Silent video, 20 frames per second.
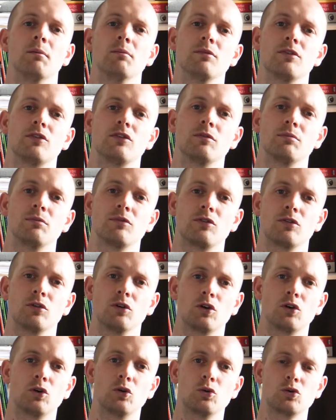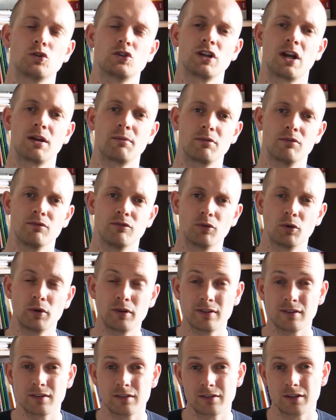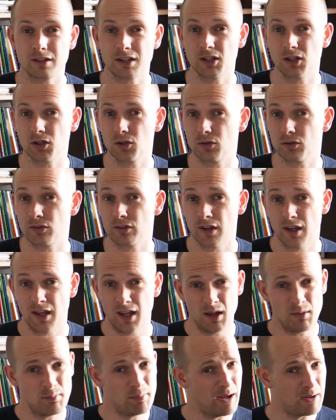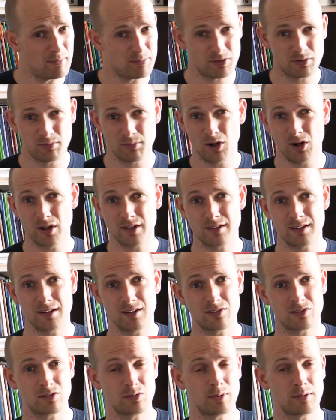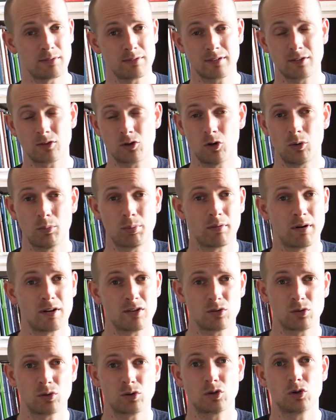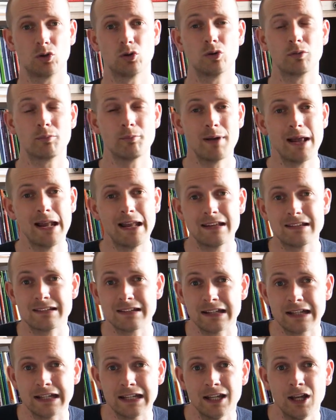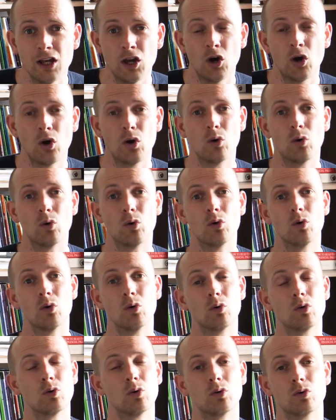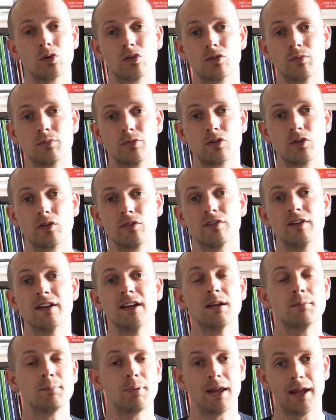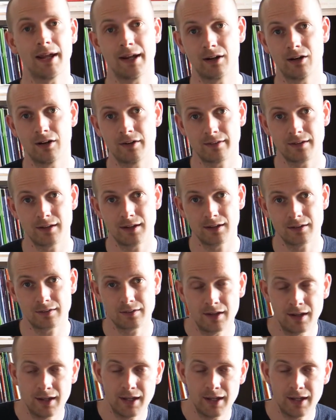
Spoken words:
some sort of chord shapes and voicings to use, perhaps some ideas to incorporate sort of chord melody or some sort of lead playing ideas.